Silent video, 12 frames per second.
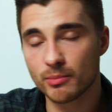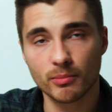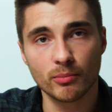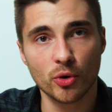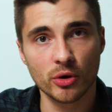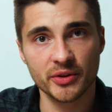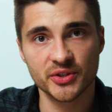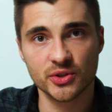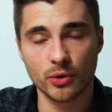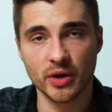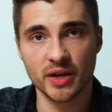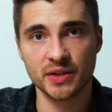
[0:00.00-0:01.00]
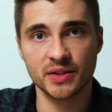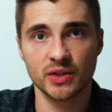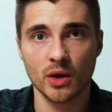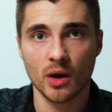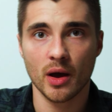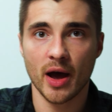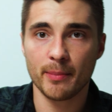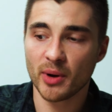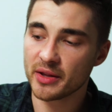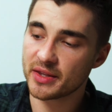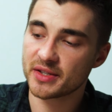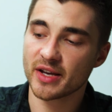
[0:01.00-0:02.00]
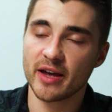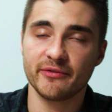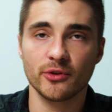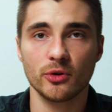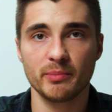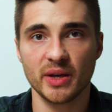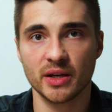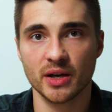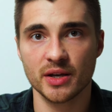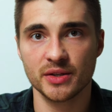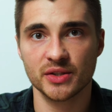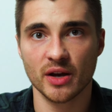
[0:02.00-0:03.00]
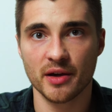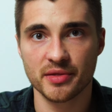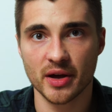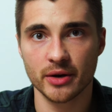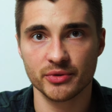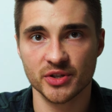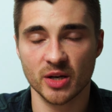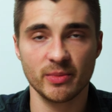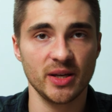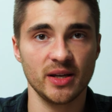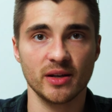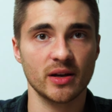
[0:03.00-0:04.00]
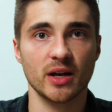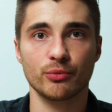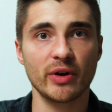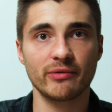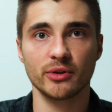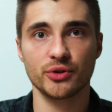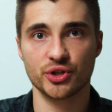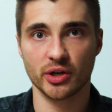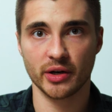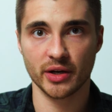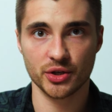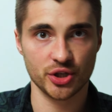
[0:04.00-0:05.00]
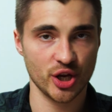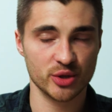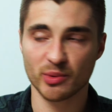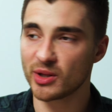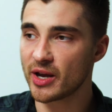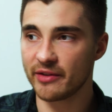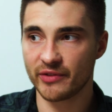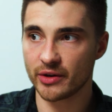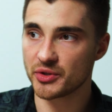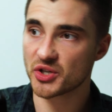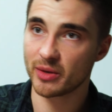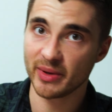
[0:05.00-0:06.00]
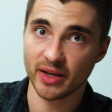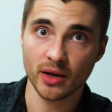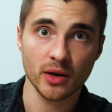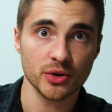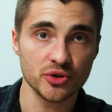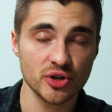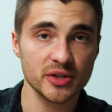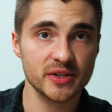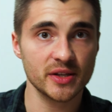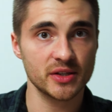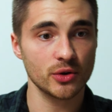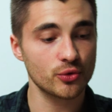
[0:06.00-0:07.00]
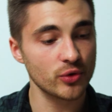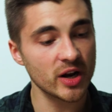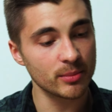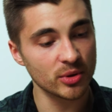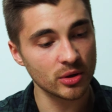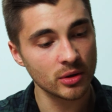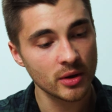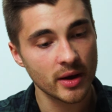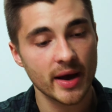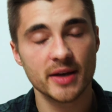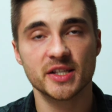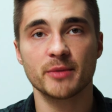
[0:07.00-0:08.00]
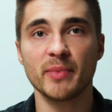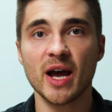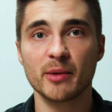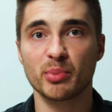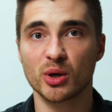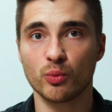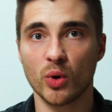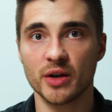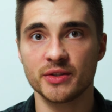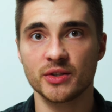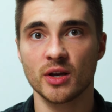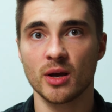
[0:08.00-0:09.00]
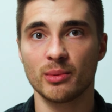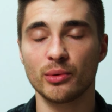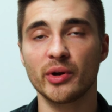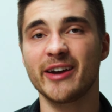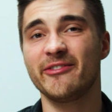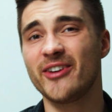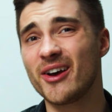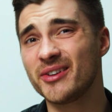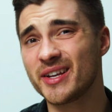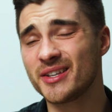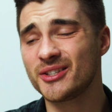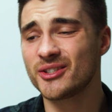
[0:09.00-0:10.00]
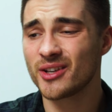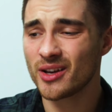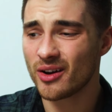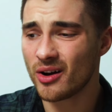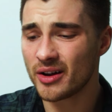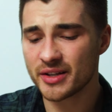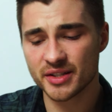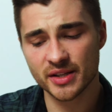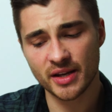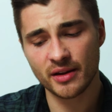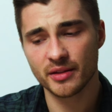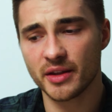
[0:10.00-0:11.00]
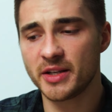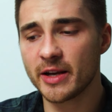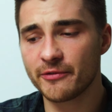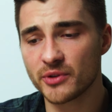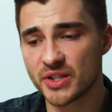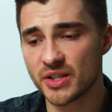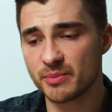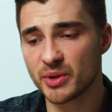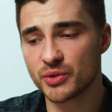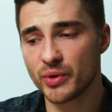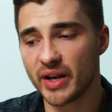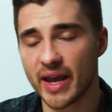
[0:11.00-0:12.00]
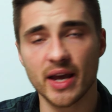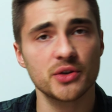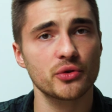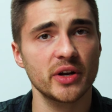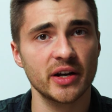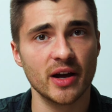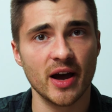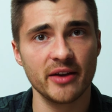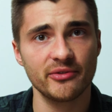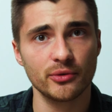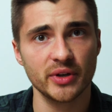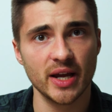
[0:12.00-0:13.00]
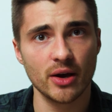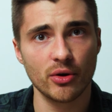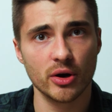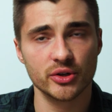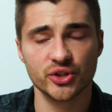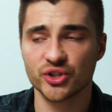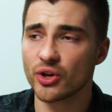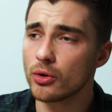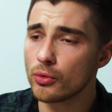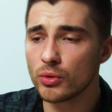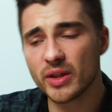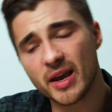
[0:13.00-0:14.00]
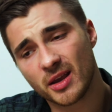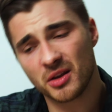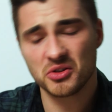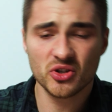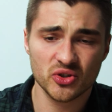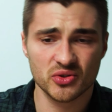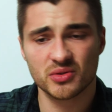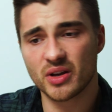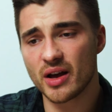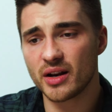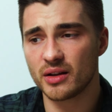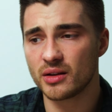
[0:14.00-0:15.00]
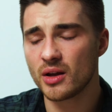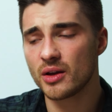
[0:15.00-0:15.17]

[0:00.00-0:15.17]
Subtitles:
Moral of the story is, I bought this iPhone because I thought it was going to be kind of revolutionary and change my life, and it was going to be just as incredible as the MacBook was. But what I found is, honestly, the differences between Android and iPhone now are so like just kind of